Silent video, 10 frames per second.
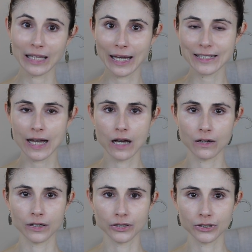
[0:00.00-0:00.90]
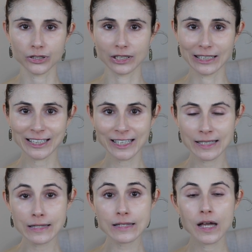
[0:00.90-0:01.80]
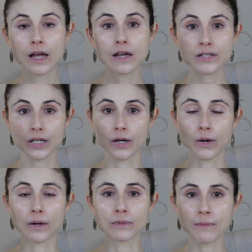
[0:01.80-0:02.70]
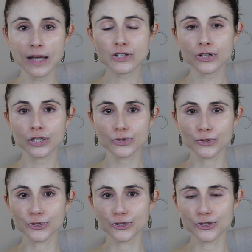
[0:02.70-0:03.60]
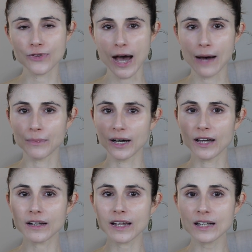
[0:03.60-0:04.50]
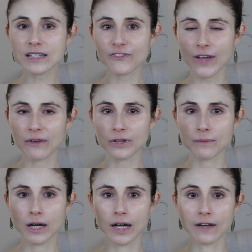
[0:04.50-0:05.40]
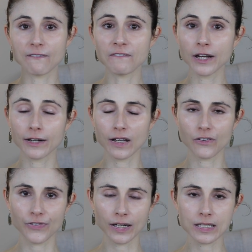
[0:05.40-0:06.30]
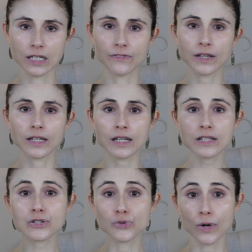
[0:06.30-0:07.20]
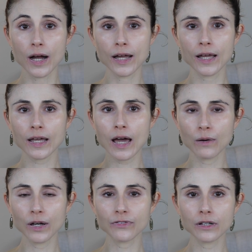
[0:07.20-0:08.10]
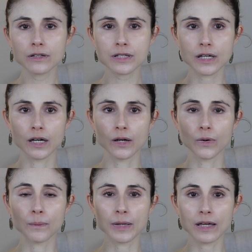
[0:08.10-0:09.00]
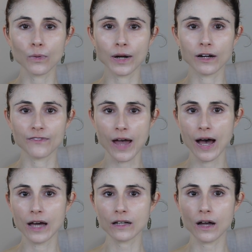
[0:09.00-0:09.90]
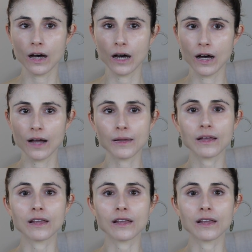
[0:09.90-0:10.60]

lie down on your good linens. So make sure you, you do that, but it is a favorite of mine, very effective. It is drying, however, so be aware of that uh,